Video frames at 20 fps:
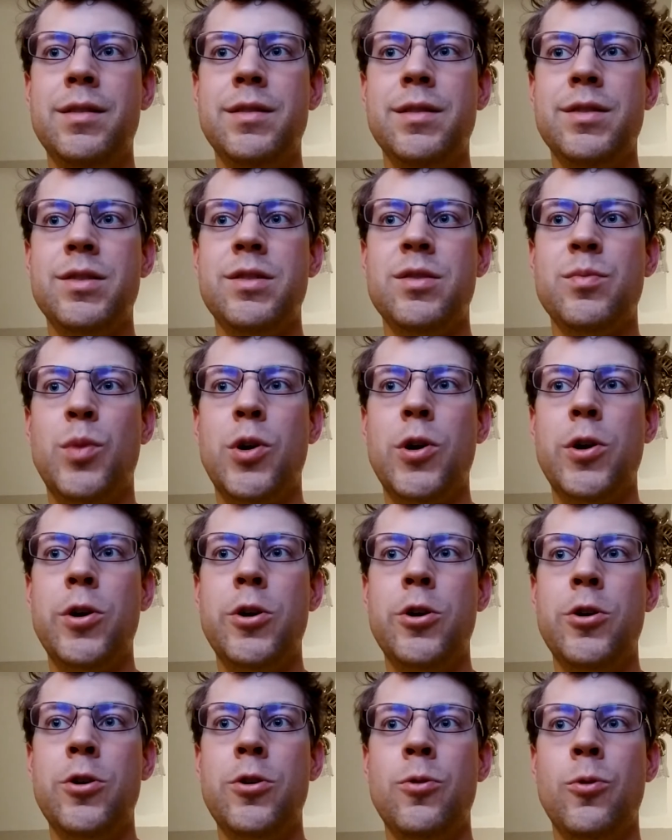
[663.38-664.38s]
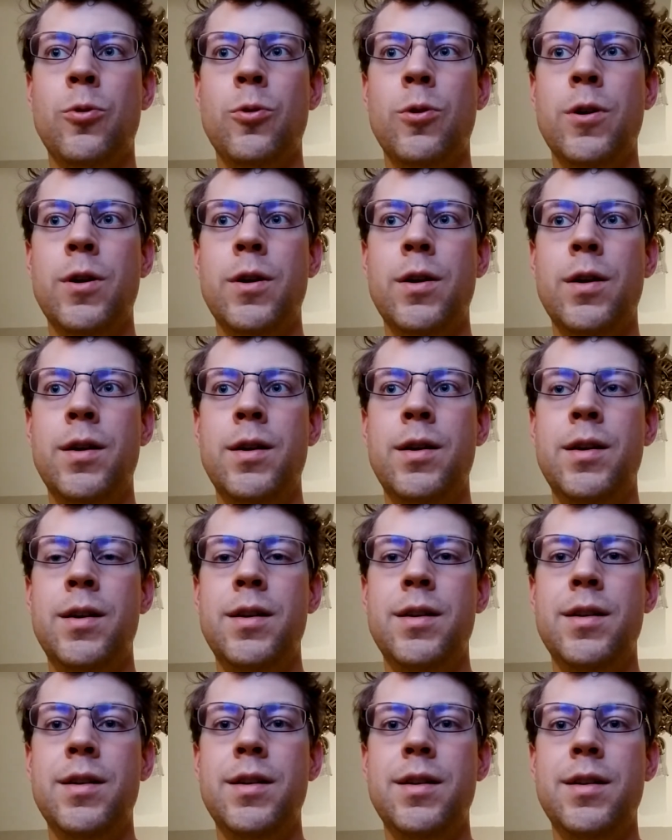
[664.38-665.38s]
smarter or
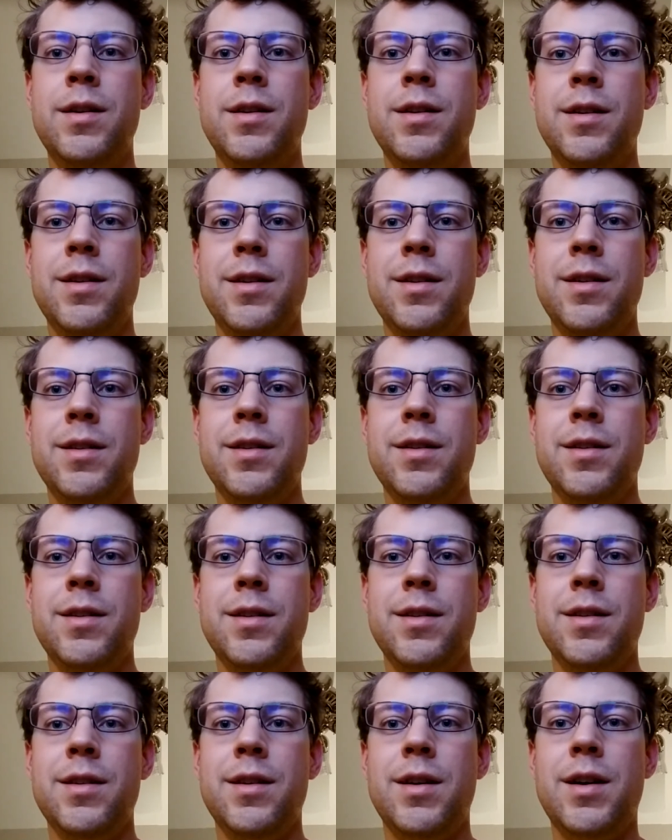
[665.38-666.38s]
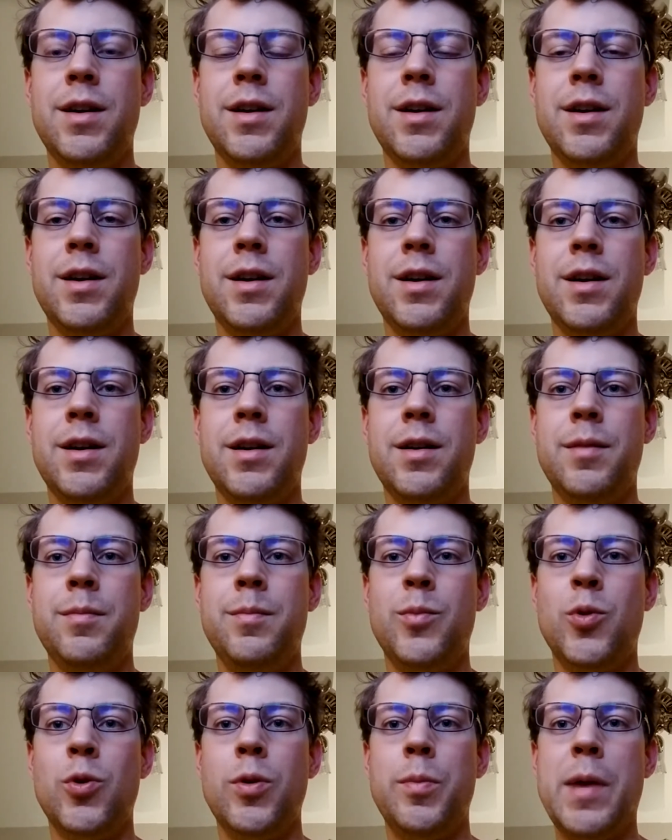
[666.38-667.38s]

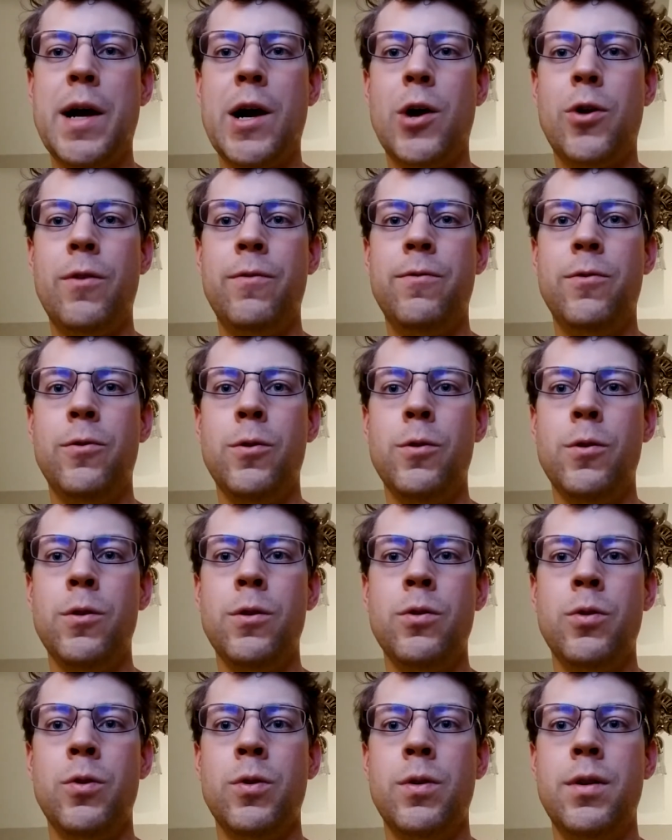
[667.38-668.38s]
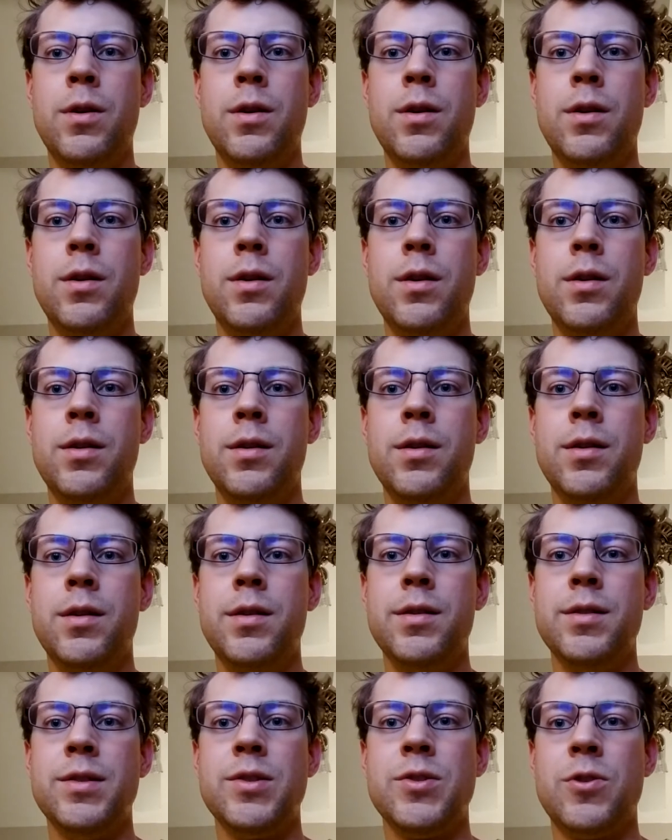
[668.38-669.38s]
more powerful or
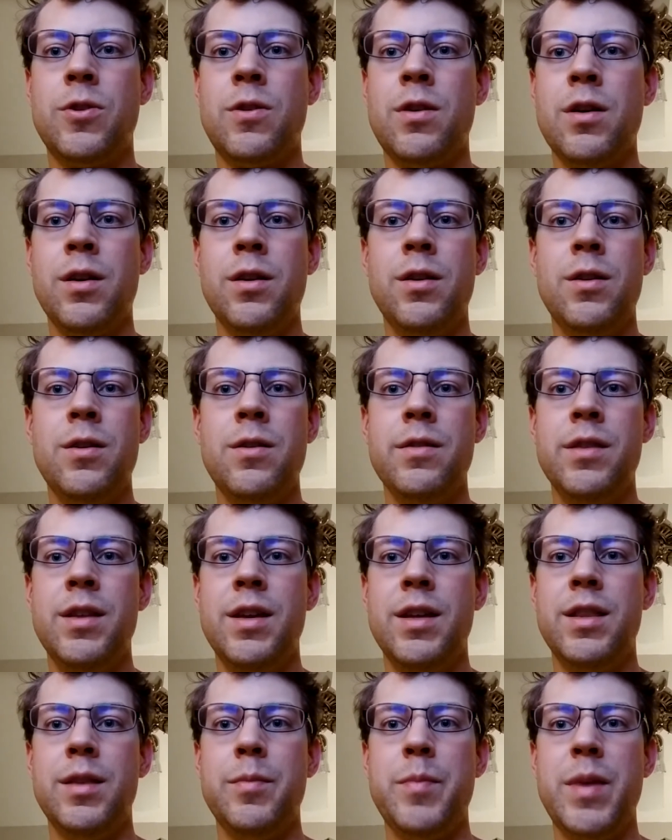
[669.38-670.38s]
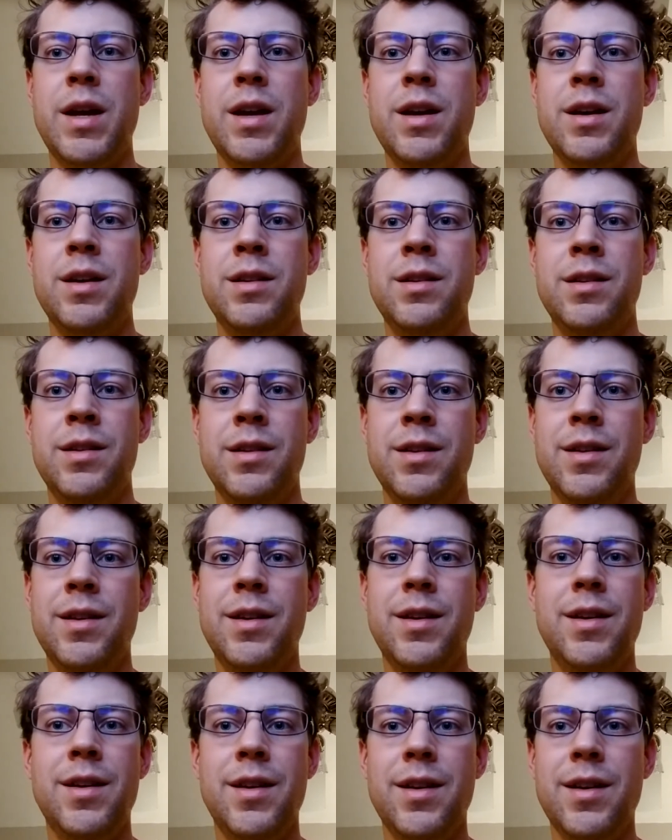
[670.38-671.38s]
stronger than the man
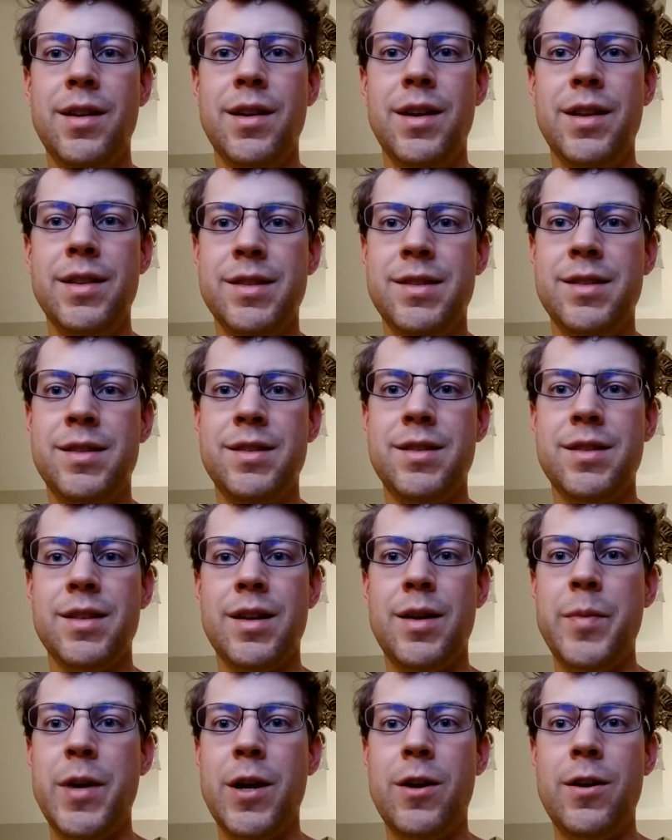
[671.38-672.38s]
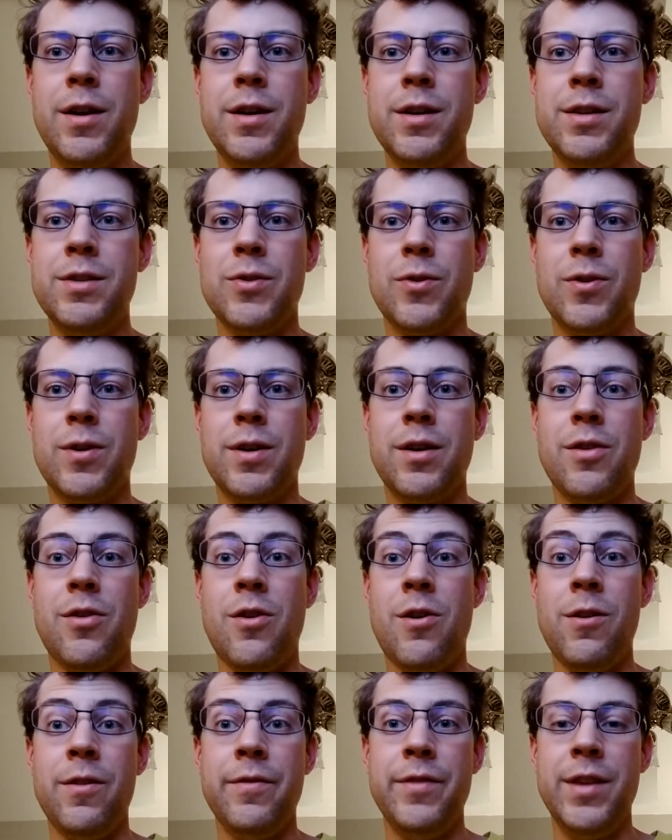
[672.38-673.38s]
in some areas or in
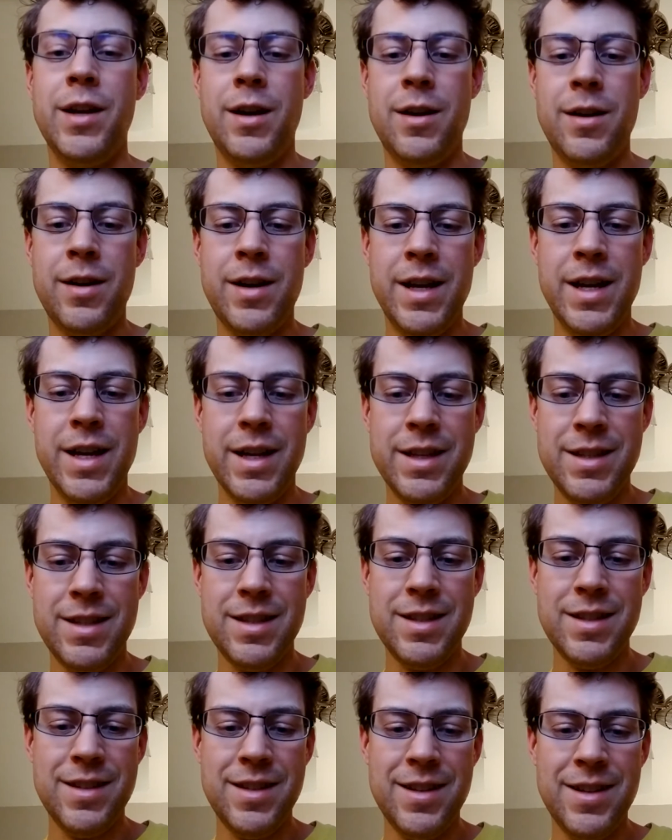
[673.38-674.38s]
all of the areas.